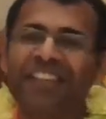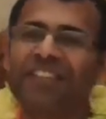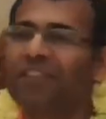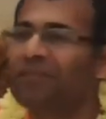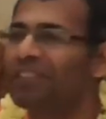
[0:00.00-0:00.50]
We
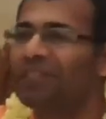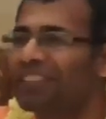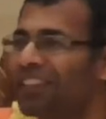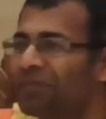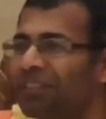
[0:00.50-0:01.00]
can't stop
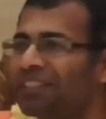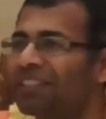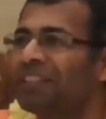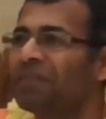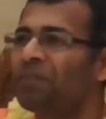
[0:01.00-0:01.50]
serving that
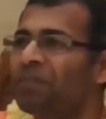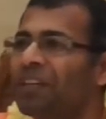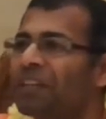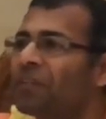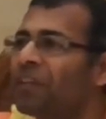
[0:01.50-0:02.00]
person.
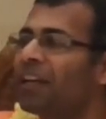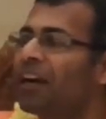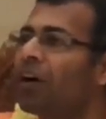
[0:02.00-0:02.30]
So